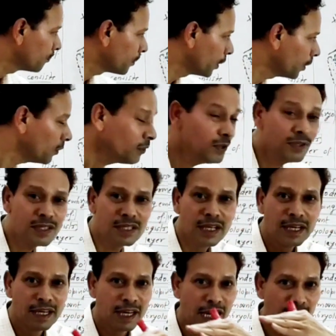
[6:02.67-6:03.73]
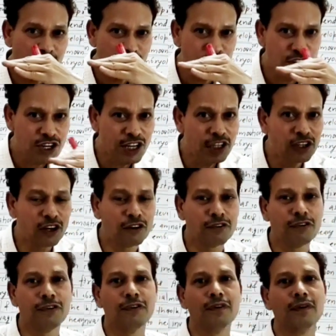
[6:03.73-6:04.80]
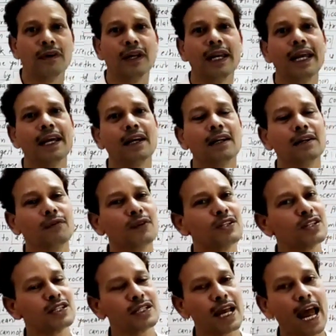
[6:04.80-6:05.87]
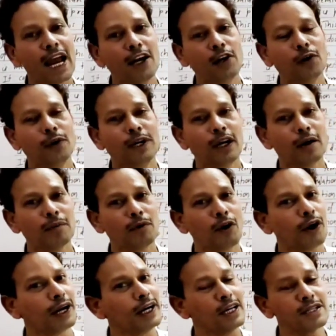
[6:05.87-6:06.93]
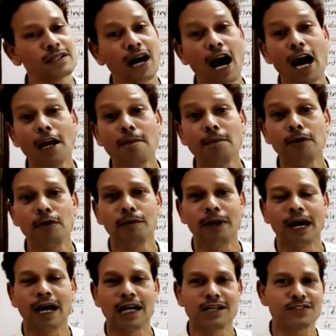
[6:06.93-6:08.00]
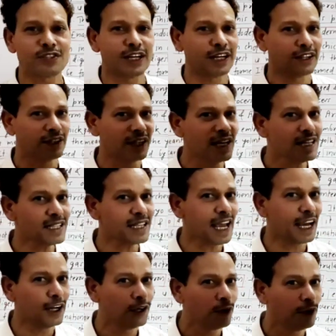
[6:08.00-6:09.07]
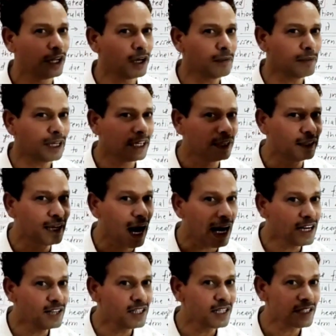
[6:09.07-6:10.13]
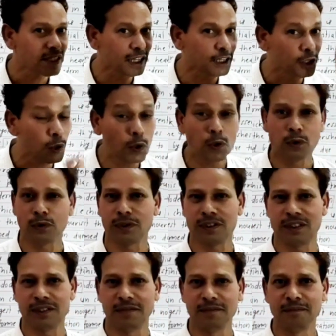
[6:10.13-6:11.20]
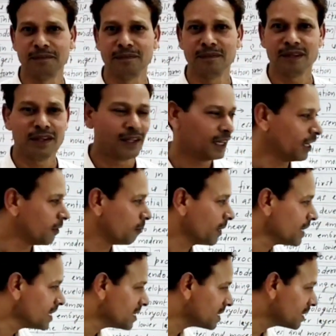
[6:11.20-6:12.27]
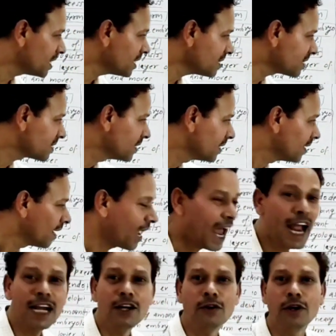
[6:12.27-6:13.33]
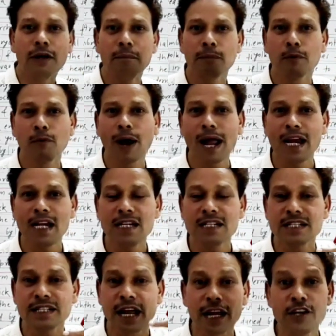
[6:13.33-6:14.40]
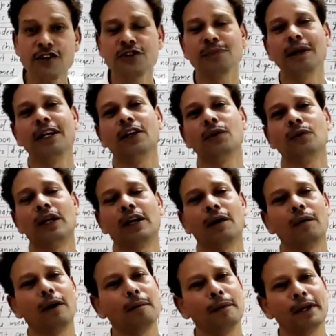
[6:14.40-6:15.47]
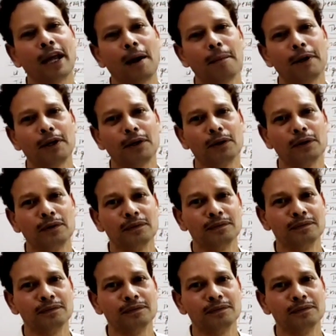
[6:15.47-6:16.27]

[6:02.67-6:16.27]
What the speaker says: produce a sheet of layer which is endoderm, or it is hypoblast. And this endoderm, it digests the yolk. It means this endoderm provides nourishment to the developing embryo.